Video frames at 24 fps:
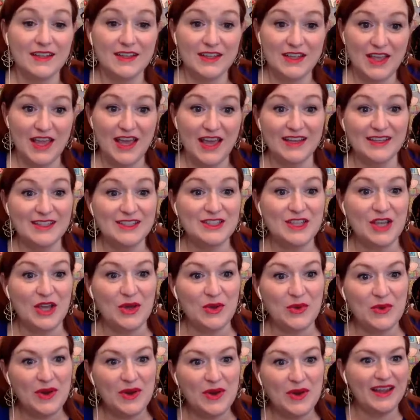Yeah,
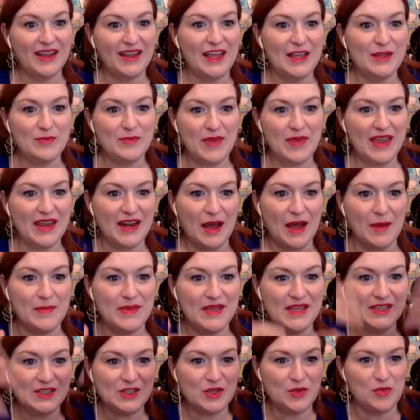so it may not
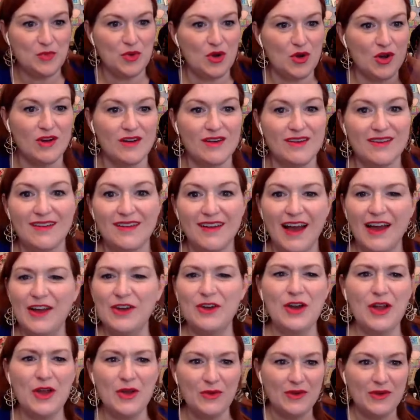be super... I
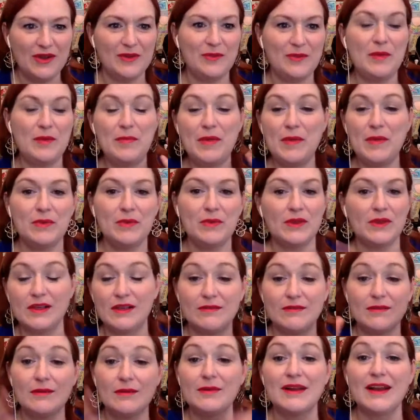don't know what people,
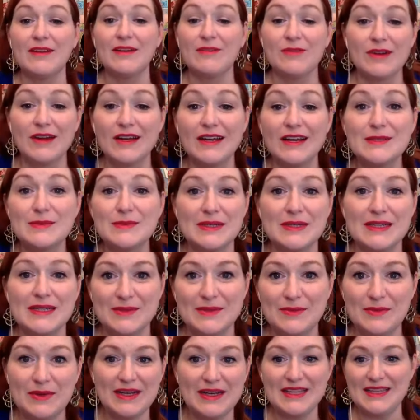well, whatever. It is what,
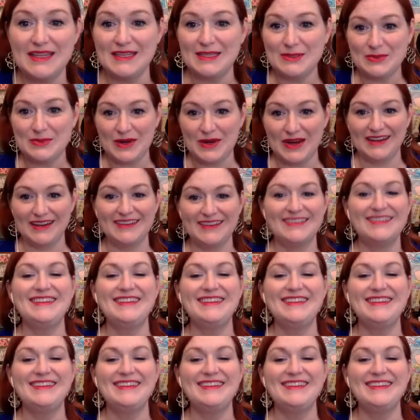what it is, right?